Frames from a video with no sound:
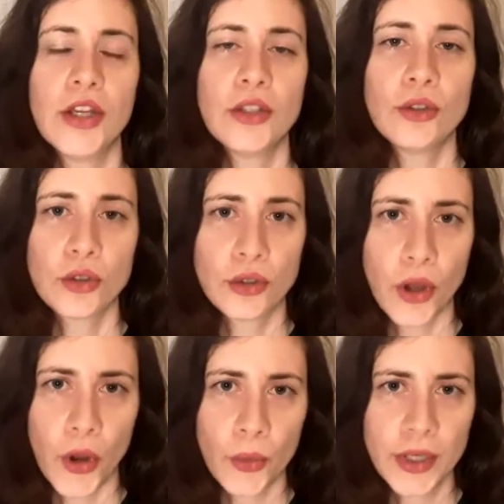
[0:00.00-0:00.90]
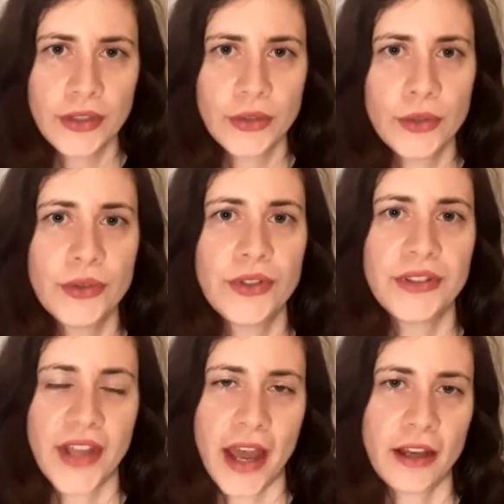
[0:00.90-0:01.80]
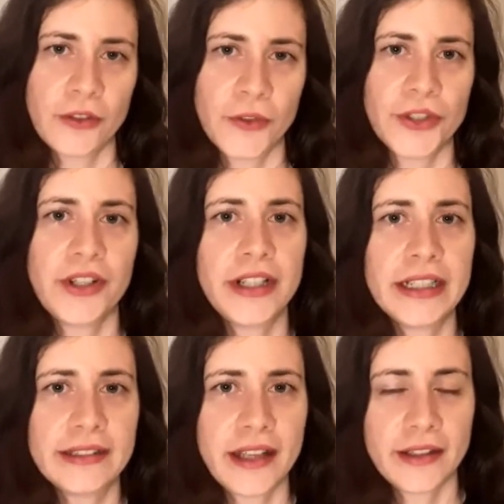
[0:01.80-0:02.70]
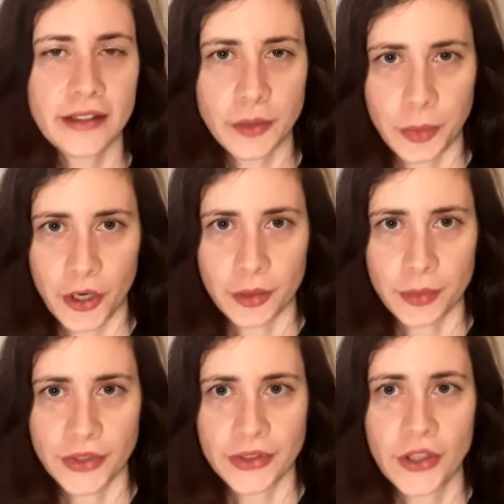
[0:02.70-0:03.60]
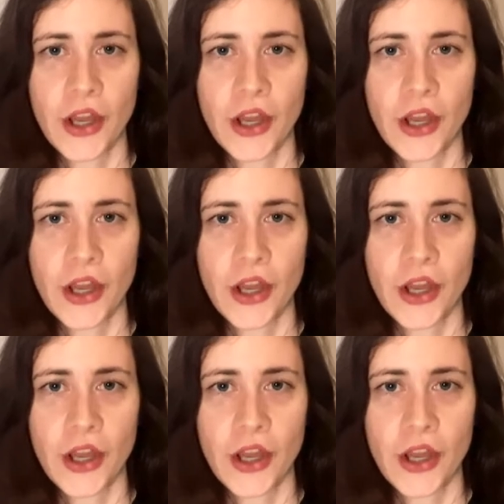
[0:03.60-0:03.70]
You should always use the tags for their intended purpose.